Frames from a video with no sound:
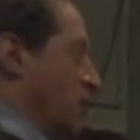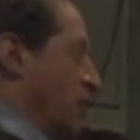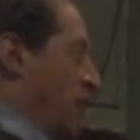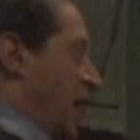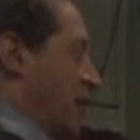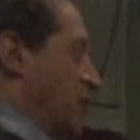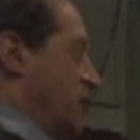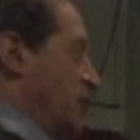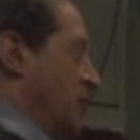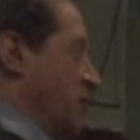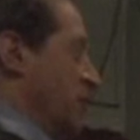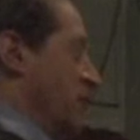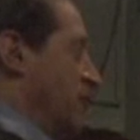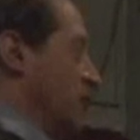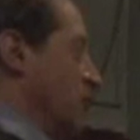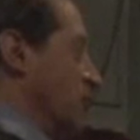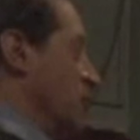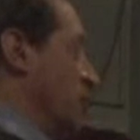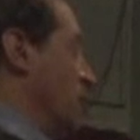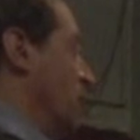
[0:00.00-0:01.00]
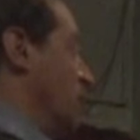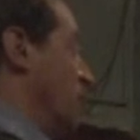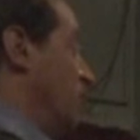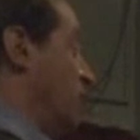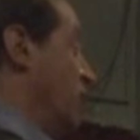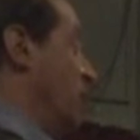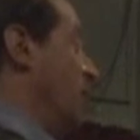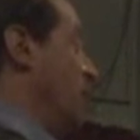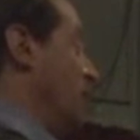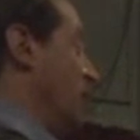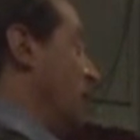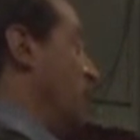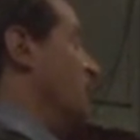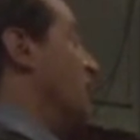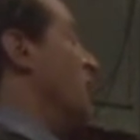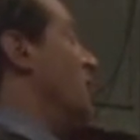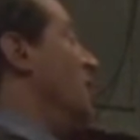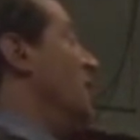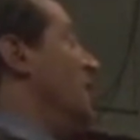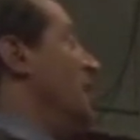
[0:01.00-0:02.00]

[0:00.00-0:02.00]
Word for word: reactionary views. It was brilliant.